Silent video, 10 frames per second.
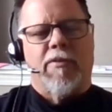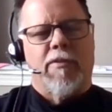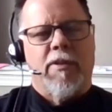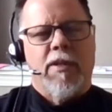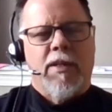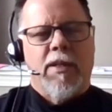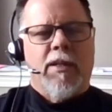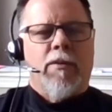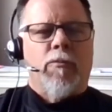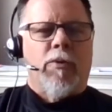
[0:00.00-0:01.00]
And
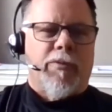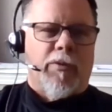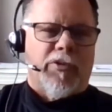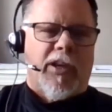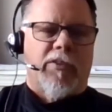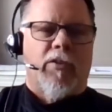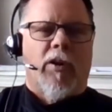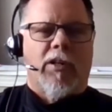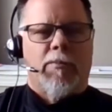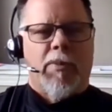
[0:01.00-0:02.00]
we first got
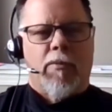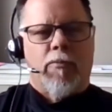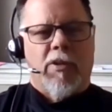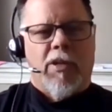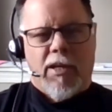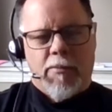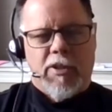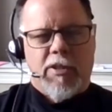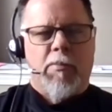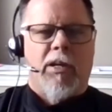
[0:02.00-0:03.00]
talking about
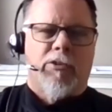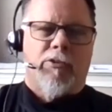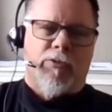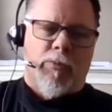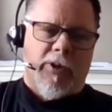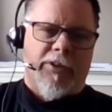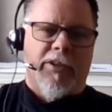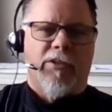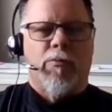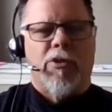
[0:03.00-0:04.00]
reliability measures, what are the
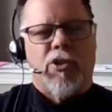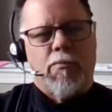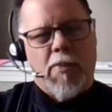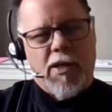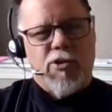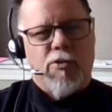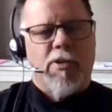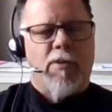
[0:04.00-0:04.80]
things we should measure.